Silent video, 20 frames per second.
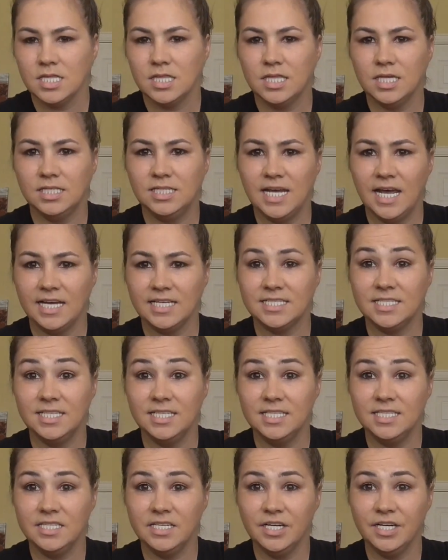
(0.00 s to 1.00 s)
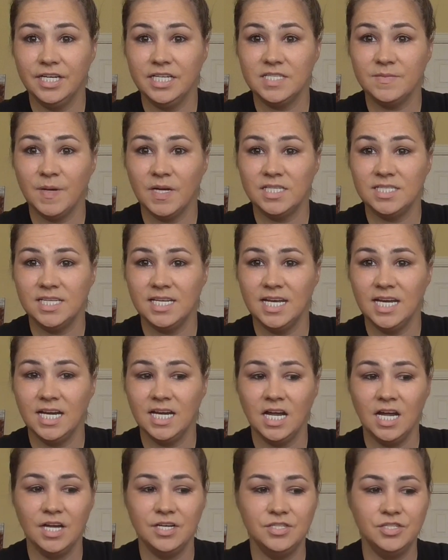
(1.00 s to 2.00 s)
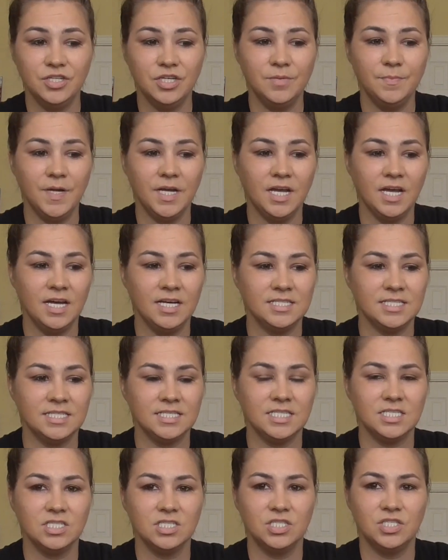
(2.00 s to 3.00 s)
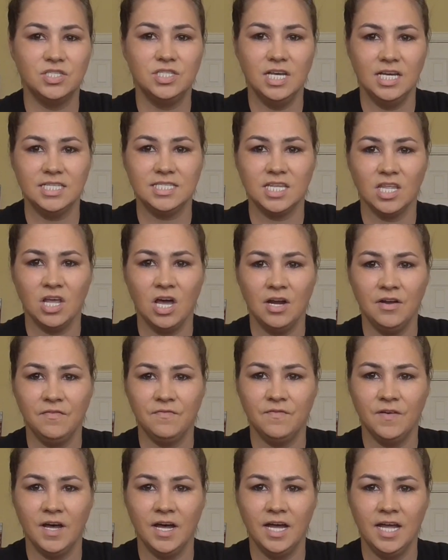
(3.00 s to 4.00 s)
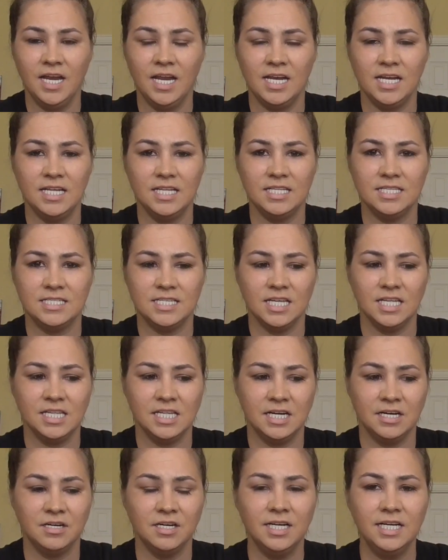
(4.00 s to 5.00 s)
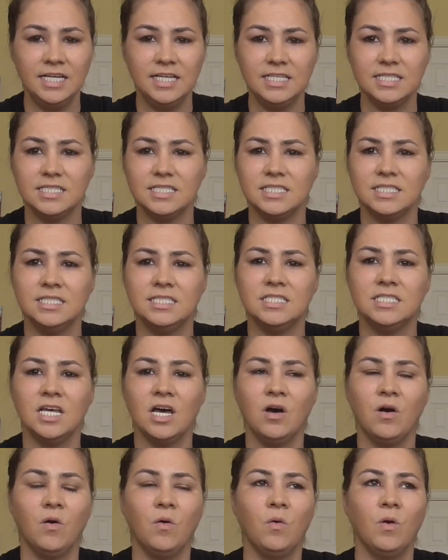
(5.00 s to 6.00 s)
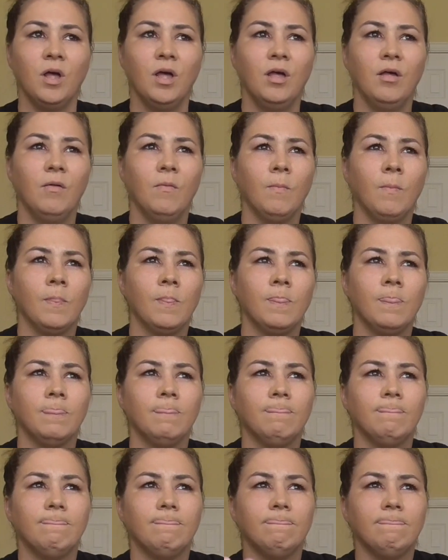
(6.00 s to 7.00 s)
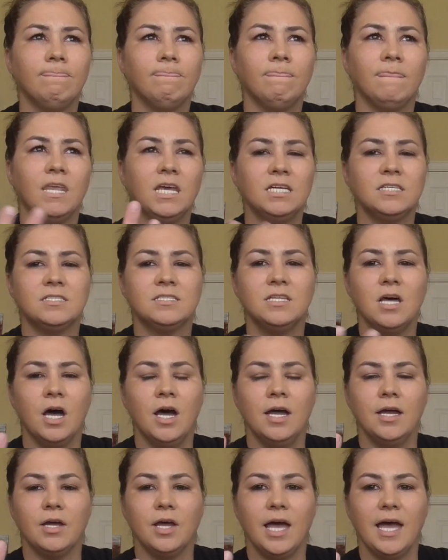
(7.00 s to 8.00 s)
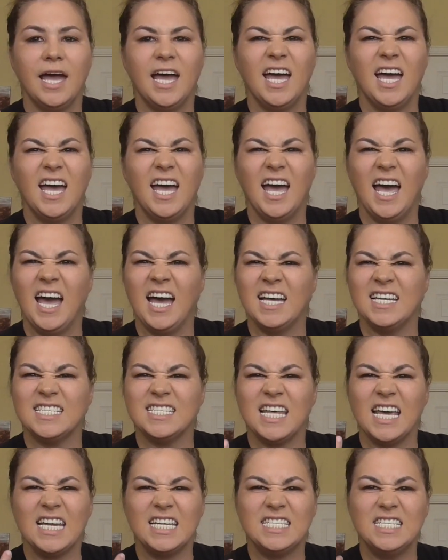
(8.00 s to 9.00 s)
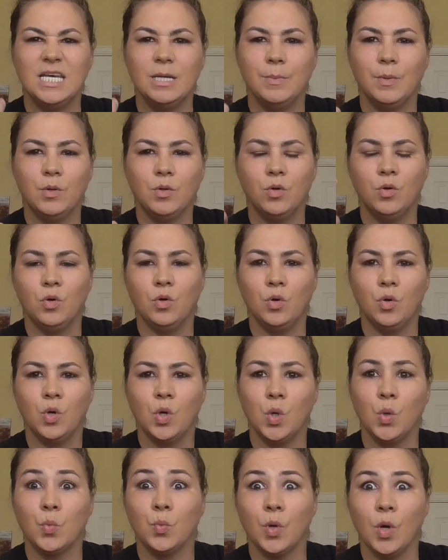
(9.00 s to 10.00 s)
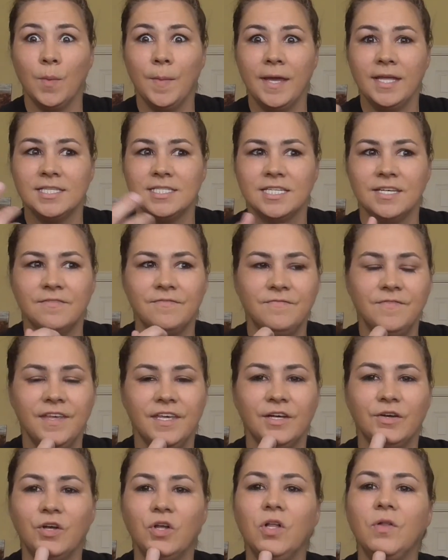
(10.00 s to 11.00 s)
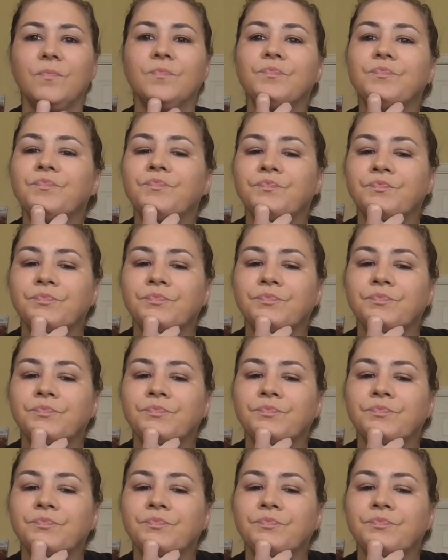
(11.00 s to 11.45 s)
the Texting series by Tegan Hunter because it's a lot of fun and it's hilarious, and so it's not as like typical romancy feel.